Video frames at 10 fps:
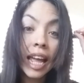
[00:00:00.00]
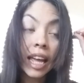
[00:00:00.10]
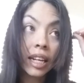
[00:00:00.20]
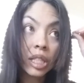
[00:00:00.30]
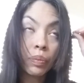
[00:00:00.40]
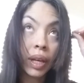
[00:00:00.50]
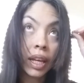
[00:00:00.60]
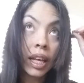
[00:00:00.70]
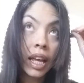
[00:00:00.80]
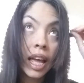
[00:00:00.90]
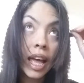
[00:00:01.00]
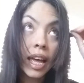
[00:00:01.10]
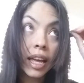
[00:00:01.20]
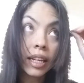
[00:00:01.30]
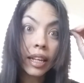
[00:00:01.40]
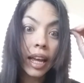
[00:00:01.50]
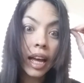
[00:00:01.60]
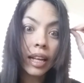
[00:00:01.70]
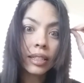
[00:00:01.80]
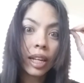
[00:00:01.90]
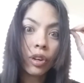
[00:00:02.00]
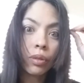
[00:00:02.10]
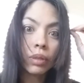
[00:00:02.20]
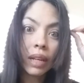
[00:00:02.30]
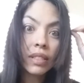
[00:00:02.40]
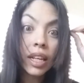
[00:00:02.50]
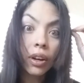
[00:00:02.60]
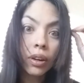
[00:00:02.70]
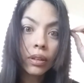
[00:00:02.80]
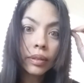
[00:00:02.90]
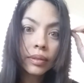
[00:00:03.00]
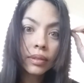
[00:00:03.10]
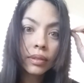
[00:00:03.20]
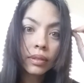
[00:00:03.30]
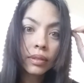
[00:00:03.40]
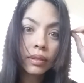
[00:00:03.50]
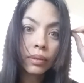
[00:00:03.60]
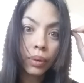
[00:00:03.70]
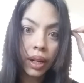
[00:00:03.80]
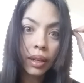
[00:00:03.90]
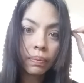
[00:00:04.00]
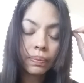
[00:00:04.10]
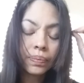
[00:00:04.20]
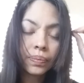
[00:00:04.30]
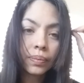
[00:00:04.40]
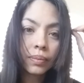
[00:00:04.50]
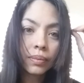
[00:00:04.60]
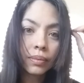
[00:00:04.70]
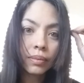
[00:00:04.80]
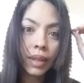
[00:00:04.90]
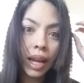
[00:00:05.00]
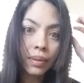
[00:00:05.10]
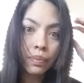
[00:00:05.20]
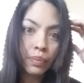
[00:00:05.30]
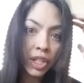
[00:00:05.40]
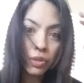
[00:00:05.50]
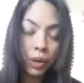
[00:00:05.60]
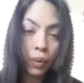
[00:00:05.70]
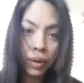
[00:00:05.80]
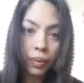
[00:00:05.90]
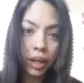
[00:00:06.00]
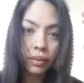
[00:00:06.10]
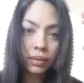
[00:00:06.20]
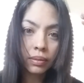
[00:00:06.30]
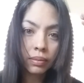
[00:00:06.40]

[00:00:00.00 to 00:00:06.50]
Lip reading: and it's big, and it has an Herbalife sticker, right? I picture it right away.